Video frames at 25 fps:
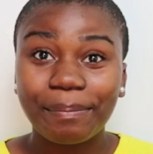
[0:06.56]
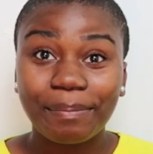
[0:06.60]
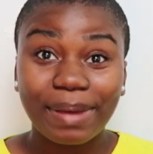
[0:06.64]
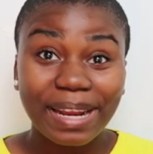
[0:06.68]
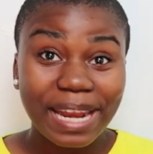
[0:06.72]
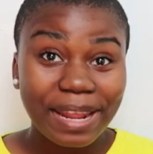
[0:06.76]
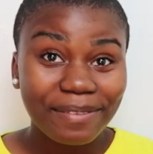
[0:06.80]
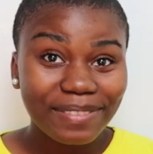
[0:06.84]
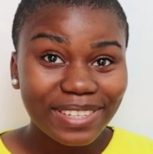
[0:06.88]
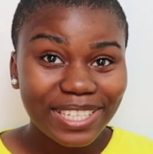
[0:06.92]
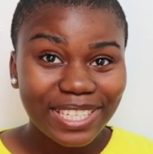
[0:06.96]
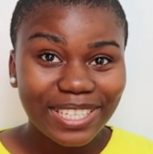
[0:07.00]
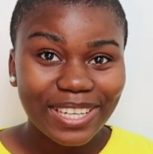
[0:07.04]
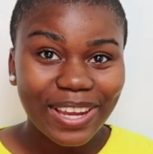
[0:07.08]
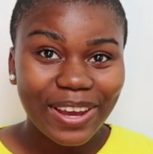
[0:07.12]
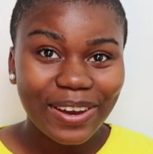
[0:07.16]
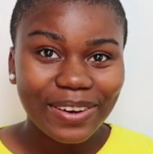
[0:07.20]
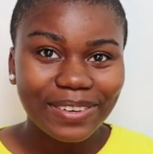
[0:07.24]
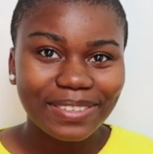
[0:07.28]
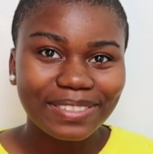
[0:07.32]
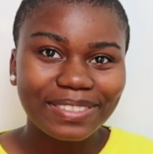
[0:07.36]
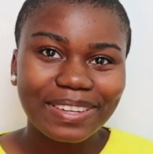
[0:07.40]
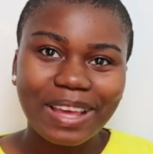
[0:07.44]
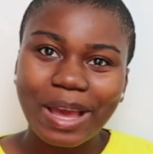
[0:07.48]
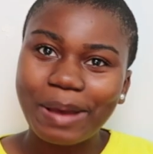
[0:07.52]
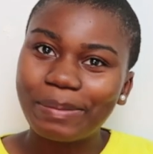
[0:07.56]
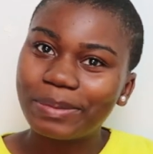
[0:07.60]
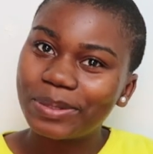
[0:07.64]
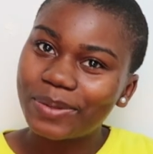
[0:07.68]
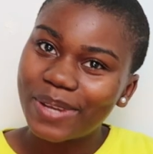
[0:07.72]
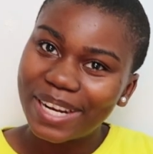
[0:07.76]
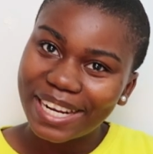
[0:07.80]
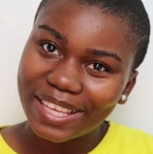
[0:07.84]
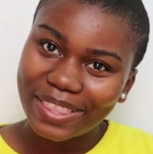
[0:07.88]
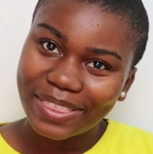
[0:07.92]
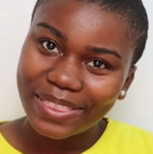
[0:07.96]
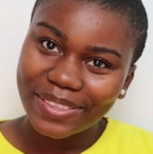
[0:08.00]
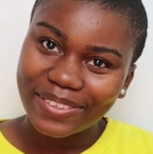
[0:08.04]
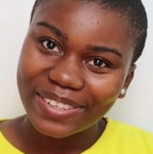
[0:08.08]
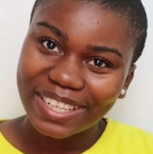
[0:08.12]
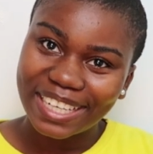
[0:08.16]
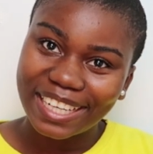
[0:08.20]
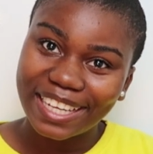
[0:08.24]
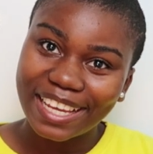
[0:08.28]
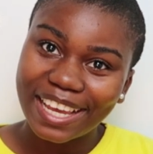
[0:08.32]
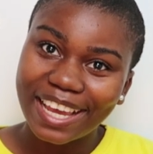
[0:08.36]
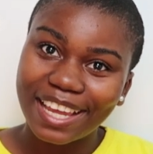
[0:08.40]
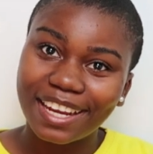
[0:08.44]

My name is Seun, I'm 23,